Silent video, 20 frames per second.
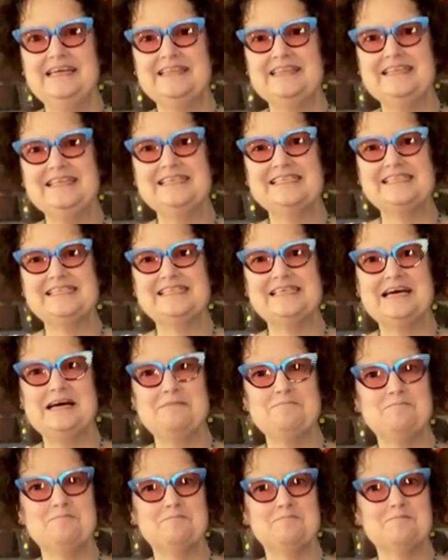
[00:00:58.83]
This,
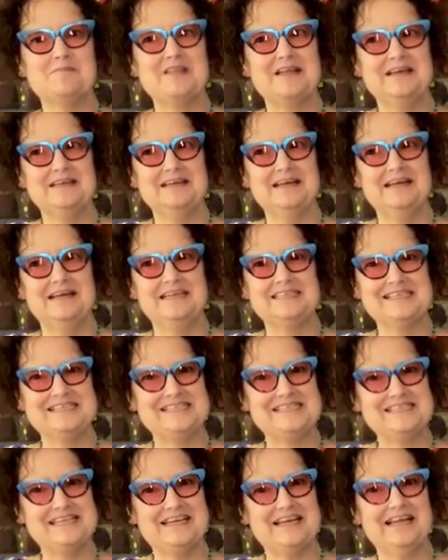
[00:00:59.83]
as I
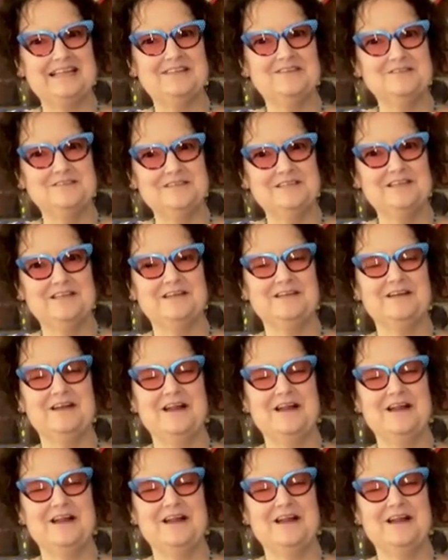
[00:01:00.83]
said, I learned it in an